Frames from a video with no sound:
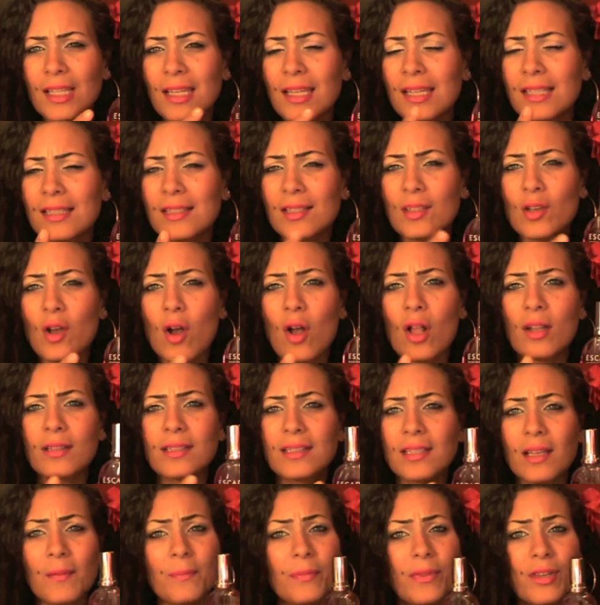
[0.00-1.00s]
it's called
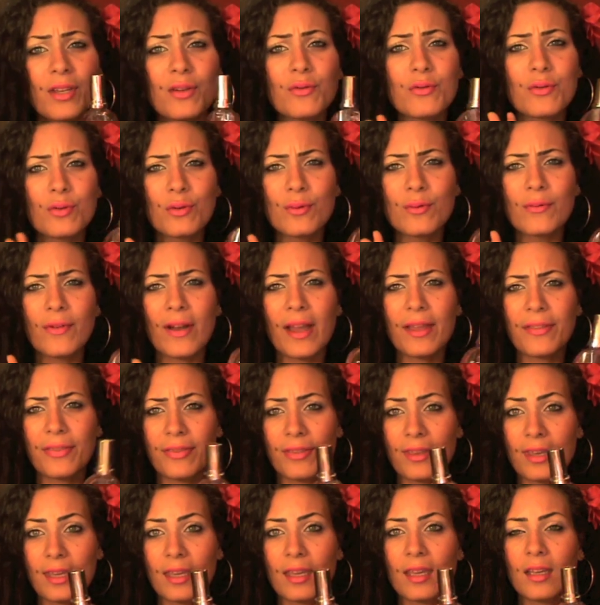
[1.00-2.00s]
something groove I
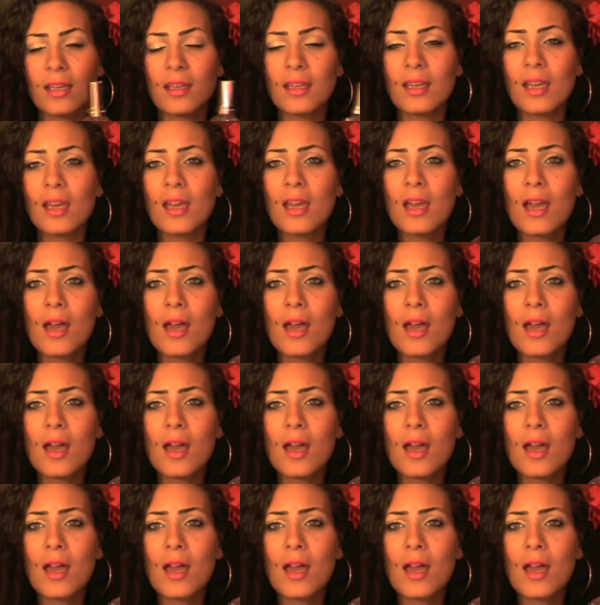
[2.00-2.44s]
think.